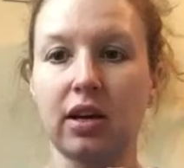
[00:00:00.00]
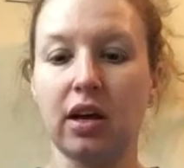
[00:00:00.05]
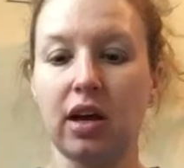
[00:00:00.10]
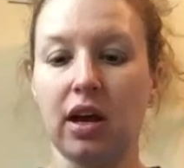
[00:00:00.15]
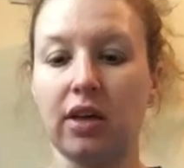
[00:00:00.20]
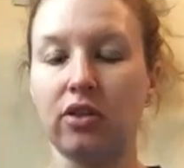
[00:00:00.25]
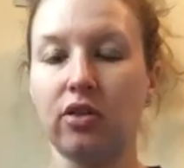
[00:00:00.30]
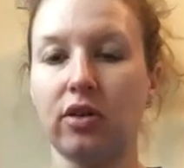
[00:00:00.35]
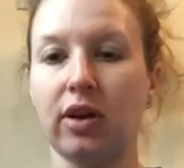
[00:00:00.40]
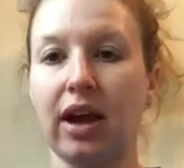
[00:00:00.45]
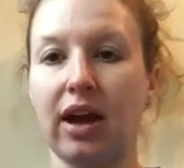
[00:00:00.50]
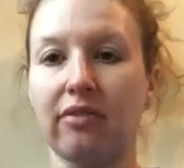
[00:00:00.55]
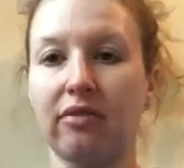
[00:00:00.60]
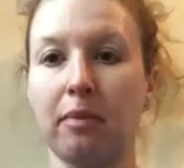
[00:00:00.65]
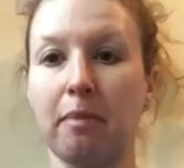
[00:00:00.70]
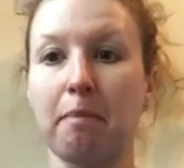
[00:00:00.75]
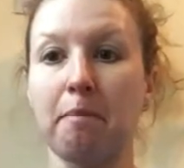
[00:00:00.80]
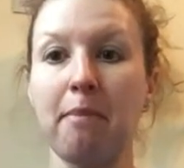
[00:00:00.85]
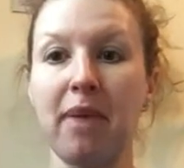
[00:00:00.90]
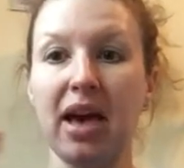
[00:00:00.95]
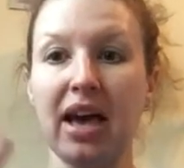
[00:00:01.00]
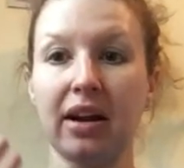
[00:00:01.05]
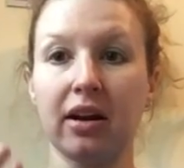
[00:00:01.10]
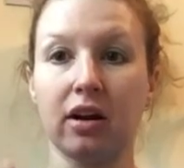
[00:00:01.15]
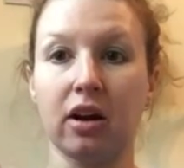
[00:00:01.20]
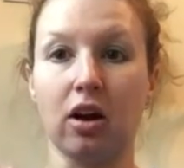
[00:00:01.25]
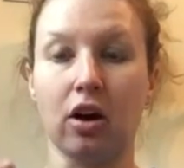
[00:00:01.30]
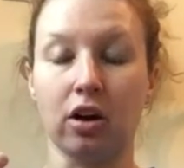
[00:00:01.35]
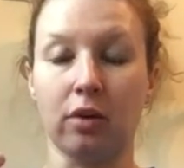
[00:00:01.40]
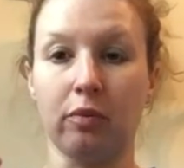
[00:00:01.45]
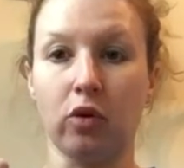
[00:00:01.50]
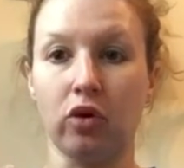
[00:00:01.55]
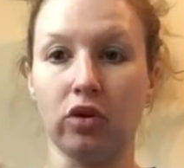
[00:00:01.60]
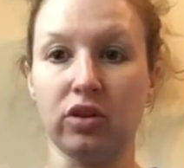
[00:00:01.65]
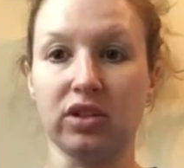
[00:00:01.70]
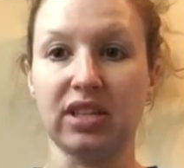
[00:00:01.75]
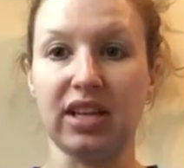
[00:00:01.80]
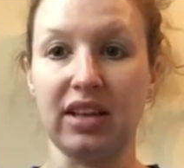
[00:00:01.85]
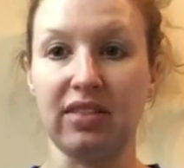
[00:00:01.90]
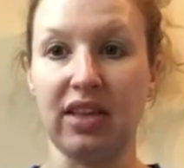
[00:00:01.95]
and then you have
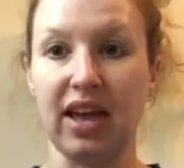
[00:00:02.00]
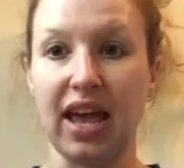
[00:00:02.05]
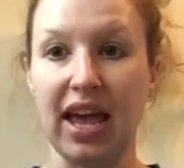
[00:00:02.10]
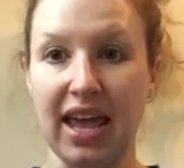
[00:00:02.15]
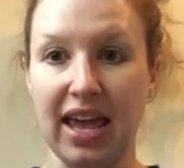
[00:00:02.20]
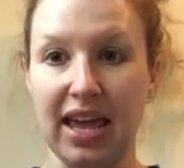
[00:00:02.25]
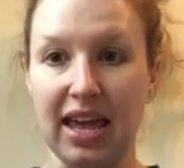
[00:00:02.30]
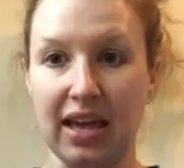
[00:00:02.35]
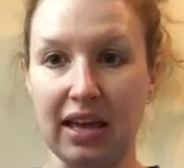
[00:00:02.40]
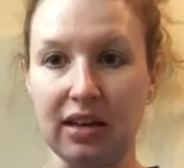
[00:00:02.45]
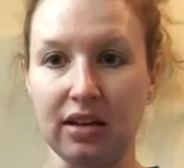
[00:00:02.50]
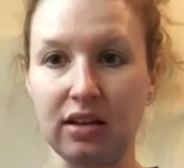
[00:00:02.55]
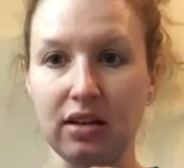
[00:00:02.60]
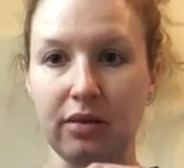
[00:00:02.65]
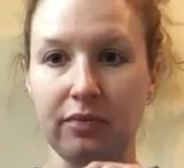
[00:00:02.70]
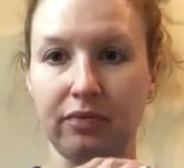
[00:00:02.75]
metacarpals in the hand.